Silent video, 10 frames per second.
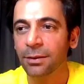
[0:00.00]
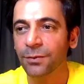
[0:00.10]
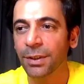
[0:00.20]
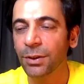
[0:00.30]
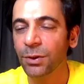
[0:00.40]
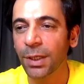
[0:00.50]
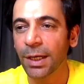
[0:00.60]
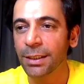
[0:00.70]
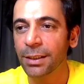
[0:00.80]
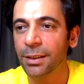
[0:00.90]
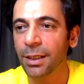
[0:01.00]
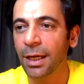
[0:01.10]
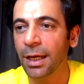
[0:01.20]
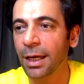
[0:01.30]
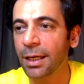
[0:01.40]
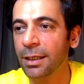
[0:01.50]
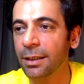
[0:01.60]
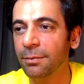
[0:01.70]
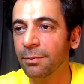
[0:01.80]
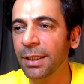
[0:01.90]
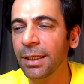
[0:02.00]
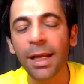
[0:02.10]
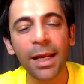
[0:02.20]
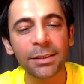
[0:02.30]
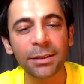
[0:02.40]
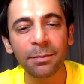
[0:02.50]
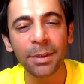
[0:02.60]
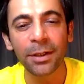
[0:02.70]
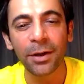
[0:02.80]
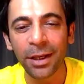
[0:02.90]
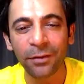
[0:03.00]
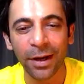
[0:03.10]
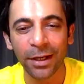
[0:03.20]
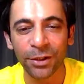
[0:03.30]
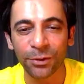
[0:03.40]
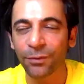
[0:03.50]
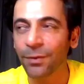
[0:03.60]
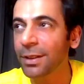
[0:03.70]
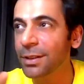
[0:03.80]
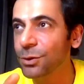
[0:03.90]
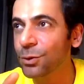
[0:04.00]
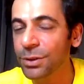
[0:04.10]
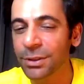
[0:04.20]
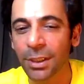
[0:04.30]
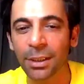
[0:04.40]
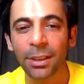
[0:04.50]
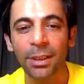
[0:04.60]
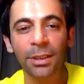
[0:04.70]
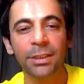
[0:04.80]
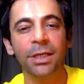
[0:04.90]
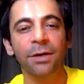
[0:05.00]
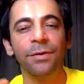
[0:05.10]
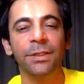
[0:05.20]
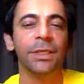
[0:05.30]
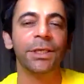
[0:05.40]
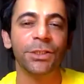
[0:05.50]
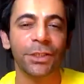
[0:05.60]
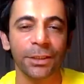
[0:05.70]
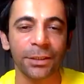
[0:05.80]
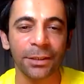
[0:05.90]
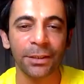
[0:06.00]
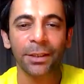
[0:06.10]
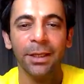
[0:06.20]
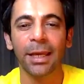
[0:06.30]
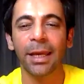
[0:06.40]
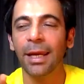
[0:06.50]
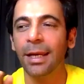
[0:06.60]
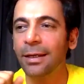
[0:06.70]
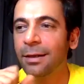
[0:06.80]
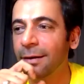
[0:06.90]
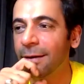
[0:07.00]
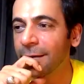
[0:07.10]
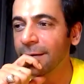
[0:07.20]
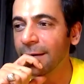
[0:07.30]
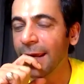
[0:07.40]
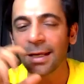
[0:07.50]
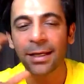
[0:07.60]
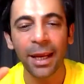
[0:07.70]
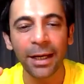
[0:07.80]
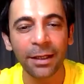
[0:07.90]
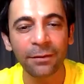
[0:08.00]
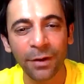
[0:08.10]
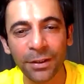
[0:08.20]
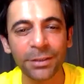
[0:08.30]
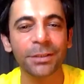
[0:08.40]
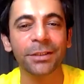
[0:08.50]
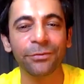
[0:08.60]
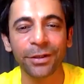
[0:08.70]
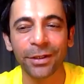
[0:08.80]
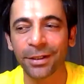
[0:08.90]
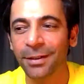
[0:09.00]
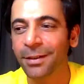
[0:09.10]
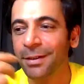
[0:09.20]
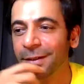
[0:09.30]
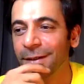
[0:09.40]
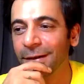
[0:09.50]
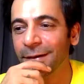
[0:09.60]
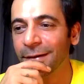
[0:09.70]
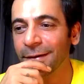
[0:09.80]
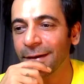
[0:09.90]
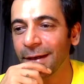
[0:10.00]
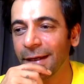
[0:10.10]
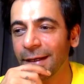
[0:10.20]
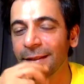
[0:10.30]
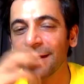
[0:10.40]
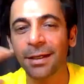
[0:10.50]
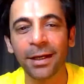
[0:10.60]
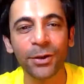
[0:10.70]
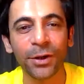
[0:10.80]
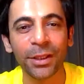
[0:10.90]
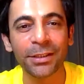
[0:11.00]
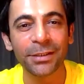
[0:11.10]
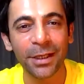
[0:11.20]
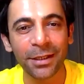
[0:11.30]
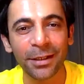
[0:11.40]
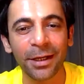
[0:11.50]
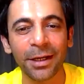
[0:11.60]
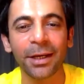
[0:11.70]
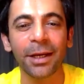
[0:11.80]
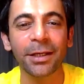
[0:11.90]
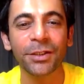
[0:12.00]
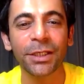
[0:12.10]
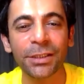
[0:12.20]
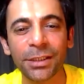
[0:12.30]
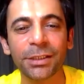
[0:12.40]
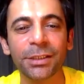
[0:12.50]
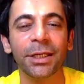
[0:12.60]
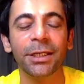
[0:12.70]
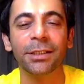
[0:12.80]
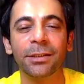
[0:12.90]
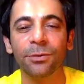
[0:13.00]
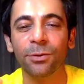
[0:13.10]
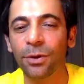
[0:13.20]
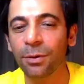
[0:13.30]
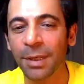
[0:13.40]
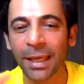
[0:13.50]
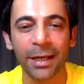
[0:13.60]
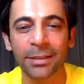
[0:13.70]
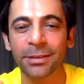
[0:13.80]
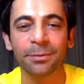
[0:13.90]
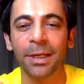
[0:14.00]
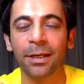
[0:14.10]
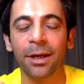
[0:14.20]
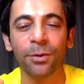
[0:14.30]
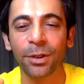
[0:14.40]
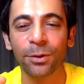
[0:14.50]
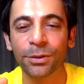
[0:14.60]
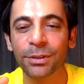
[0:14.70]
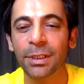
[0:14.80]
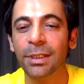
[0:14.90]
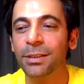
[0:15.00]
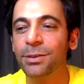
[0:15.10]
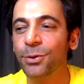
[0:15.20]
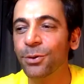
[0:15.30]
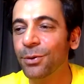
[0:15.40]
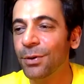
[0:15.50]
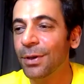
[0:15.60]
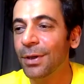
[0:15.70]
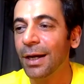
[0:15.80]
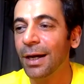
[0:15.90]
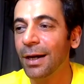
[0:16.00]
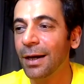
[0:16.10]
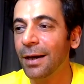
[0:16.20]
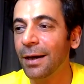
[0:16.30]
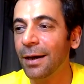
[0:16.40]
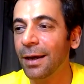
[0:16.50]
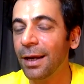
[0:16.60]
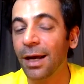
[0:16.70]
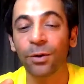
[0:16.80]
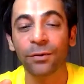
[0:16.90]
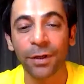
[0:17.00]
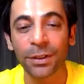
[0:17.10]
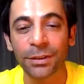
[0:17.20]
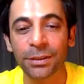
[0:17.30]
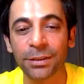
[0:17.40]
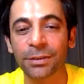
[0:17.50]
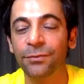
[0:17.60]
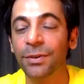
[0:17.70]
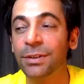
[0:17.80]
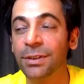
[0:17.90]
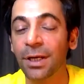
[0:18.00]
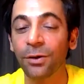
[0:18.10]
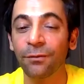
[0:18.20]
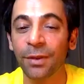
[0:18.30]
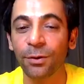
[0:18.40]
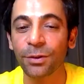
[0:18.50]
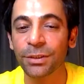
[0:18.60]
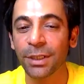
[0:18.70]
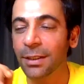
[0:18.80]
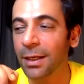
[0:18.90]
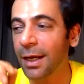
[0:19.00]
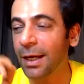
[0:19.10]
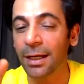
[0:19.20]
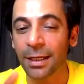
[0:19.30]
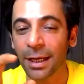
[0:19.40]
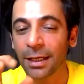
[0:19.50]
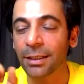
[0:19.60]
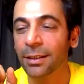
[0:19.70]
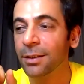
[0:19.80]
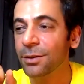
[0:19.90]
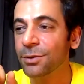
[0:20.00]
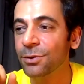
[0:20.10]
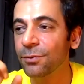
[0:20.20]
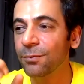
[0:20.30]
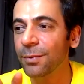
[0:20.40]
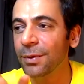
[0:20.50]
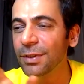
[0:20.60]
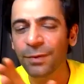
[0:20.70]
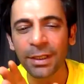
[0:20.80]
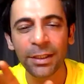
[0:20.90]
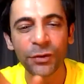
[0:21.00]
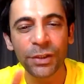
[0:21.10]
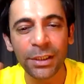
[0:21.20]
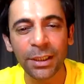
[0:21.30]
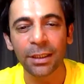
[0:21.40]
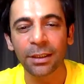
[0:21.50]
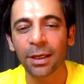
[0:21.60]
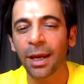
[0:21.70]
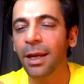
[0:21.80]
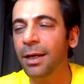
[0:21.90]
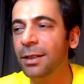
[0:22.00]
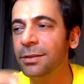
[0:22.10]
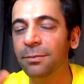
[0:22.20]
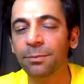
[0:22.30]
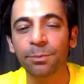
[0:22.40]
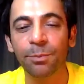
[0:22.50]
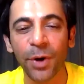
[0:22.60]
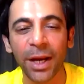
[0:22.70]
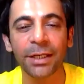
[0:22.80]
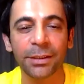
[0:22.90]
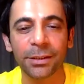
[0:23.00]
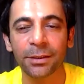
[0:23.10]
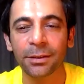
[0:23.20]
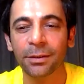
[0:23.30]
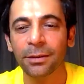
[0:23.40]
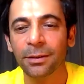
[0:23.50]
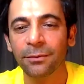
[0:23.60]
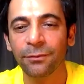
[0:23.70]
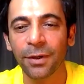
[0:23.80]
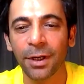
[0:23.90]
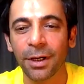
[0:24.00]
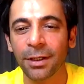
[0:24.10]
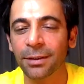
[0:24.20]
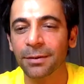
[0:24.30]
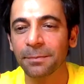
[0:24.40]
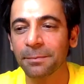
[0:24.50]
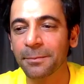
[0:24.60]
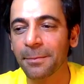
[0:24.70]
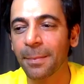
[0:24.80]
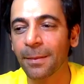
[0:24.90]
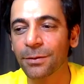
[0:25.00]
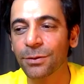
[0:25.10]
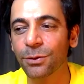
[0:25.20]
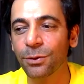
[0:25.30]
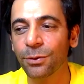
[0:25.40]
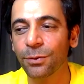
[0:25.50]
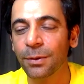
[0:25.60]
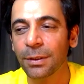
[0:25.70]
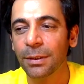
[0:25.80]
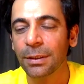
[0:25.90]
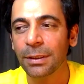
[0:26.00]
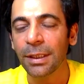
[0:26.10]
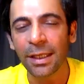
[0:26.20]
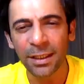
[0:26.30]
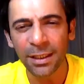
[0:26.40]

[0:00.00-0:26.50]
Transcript: when you look at it, and but it has some intrigue value to it. When there's no sun, they start facing each other, and at night it functions differently. And in the day, during the sun, it changes it whole mechanism and how it looks. So and how it functions with sun and without sun, and at night. So it's very intriguing, and it's a bright flower. So there